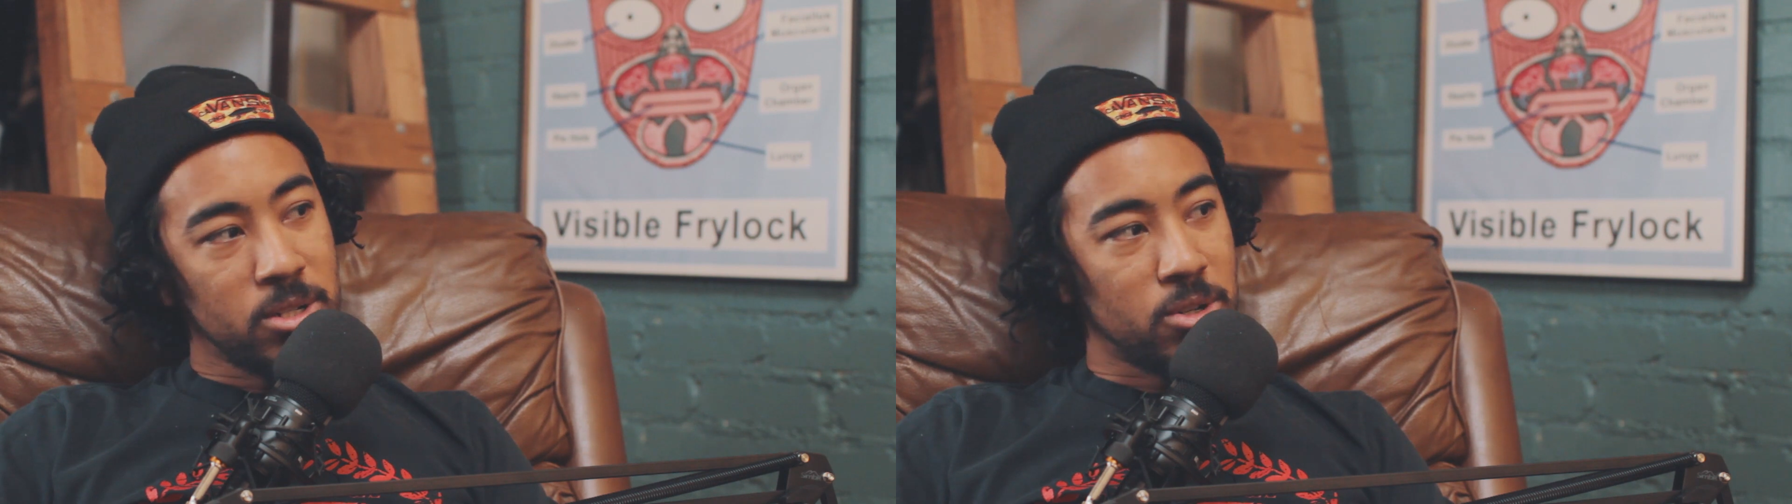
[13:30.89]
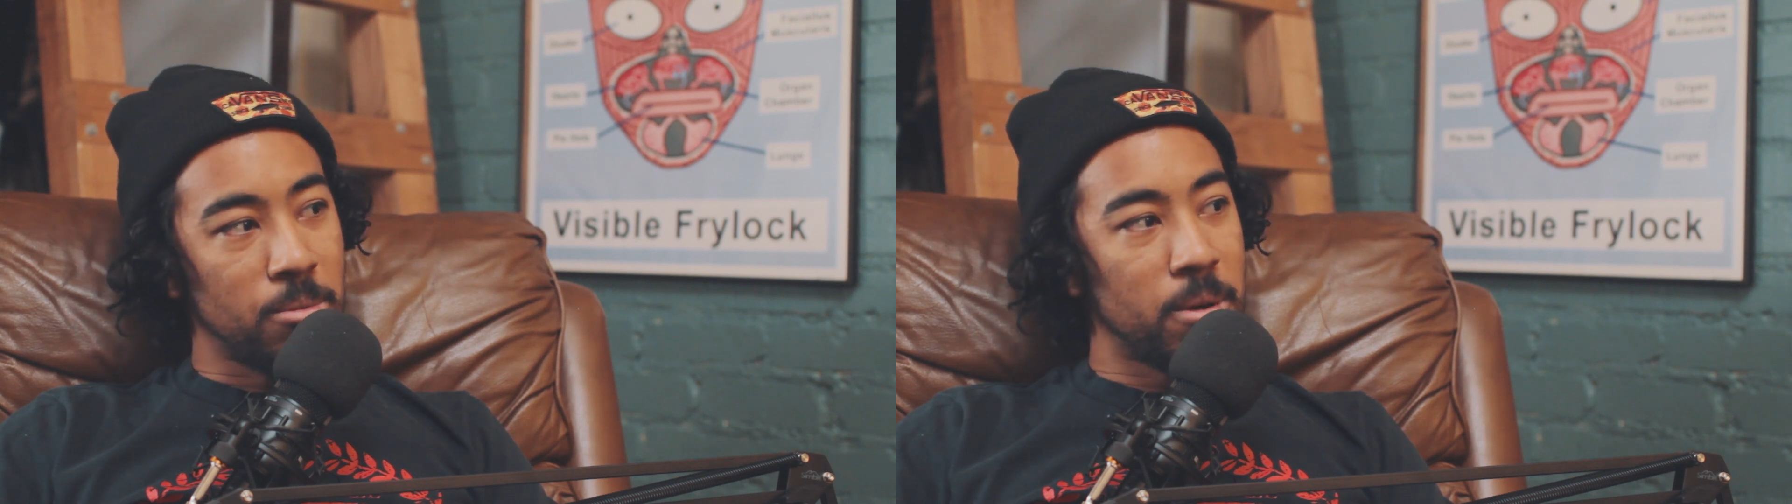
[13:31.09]

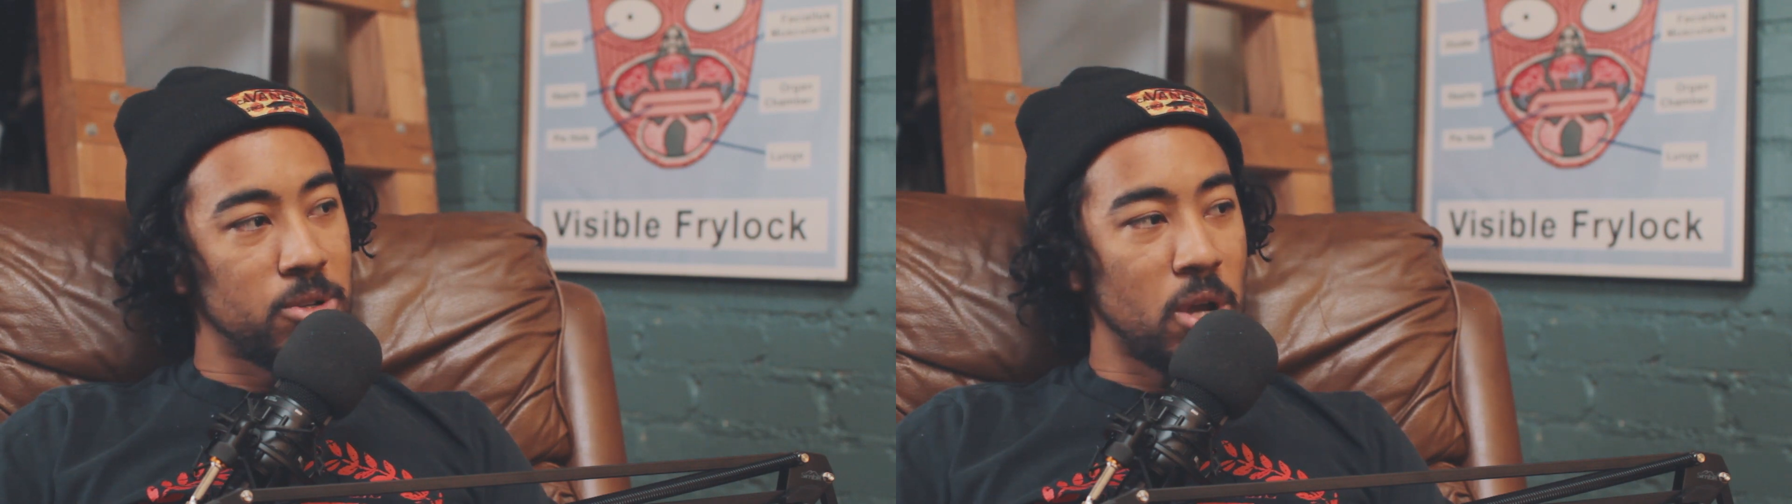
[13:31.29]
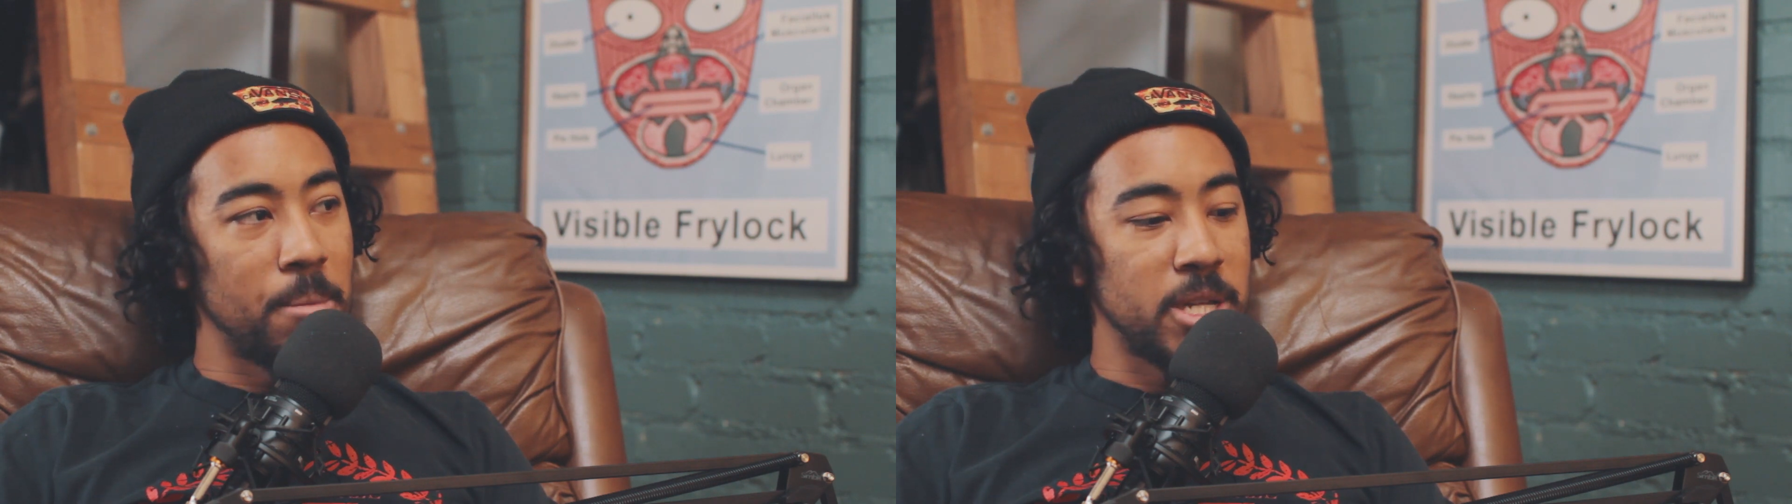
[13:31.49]

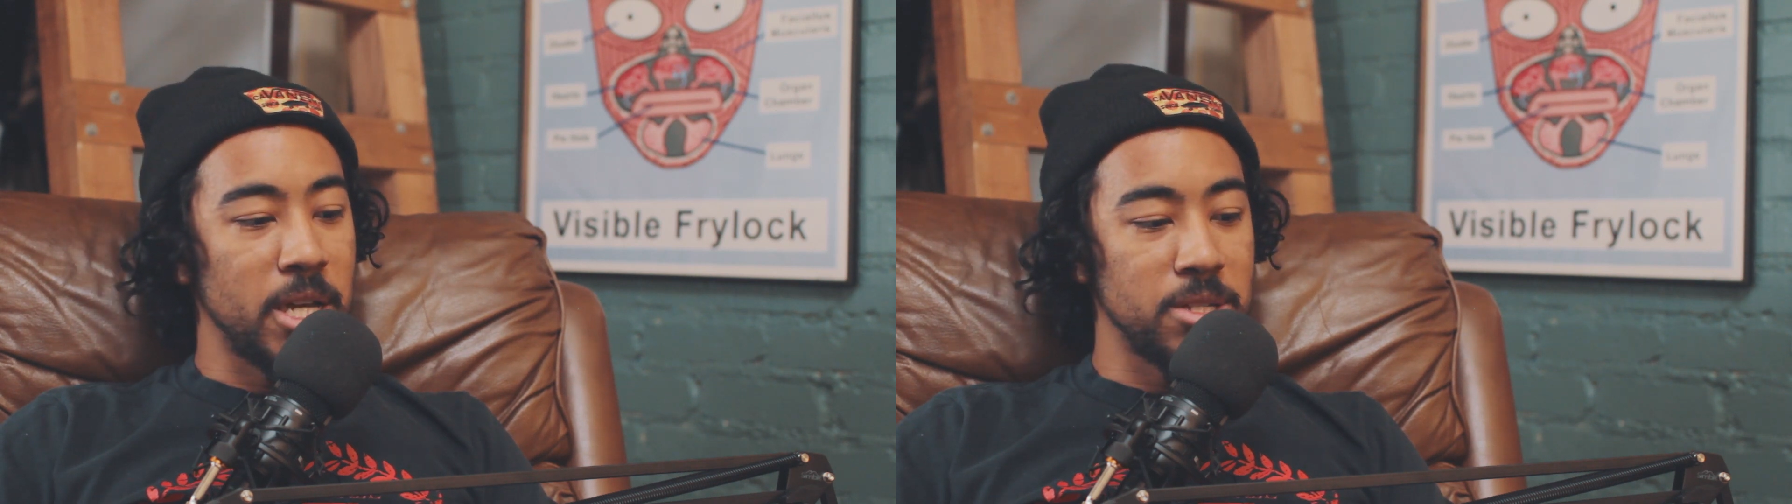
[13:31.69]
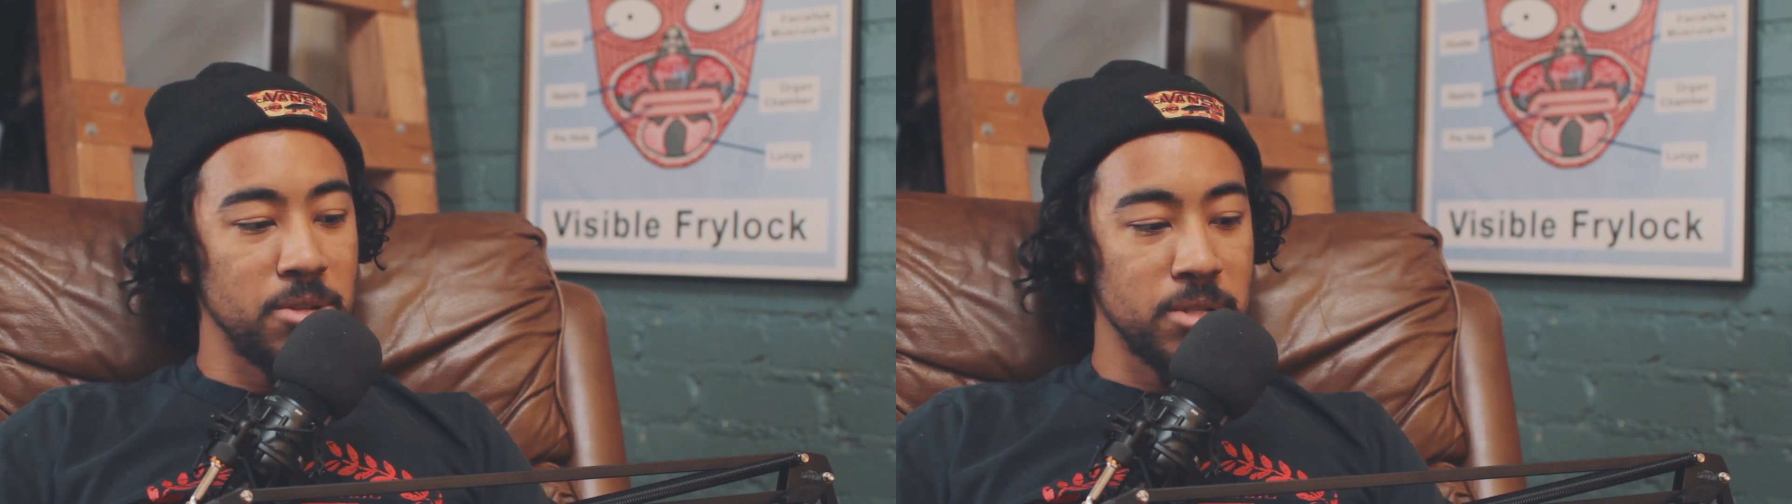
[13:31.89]

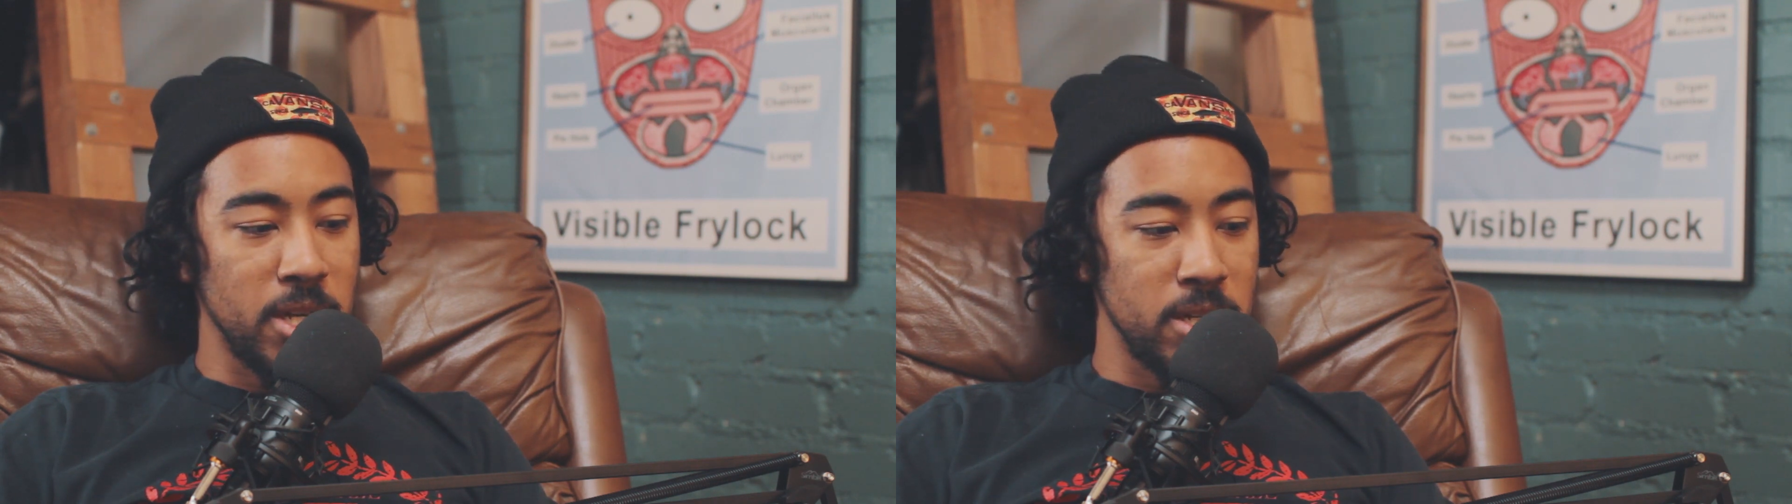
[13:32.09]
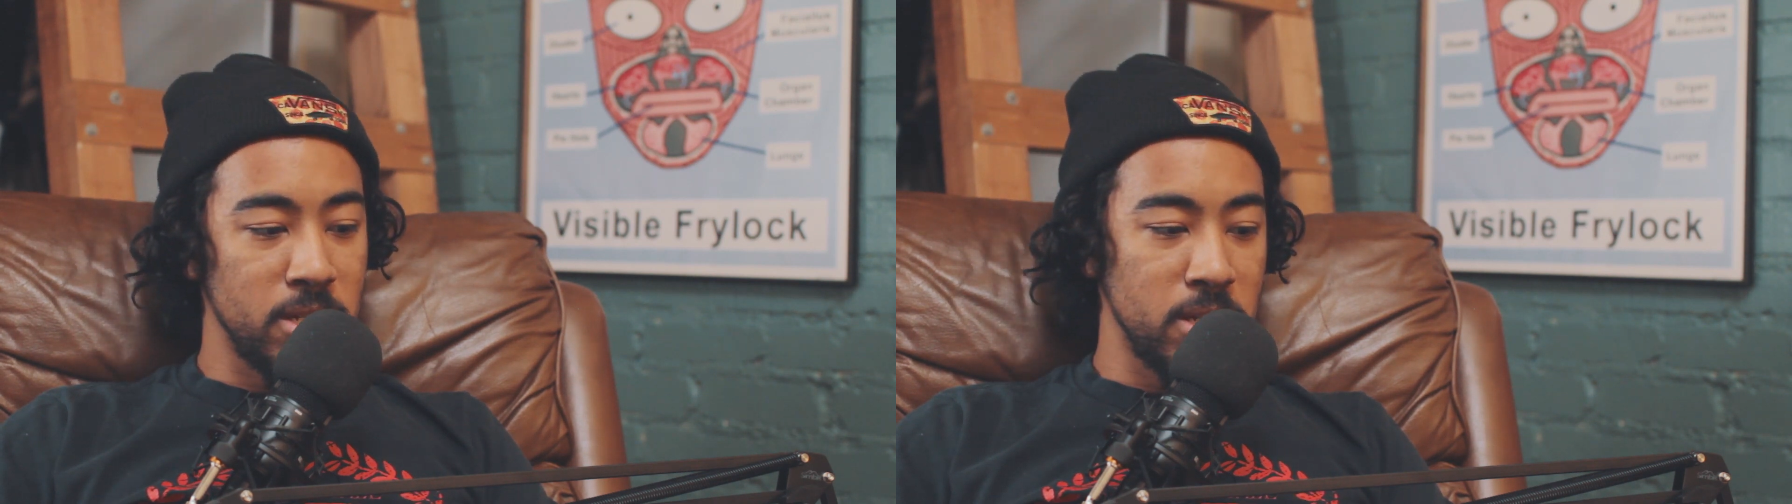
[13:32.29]
traumatize those kids.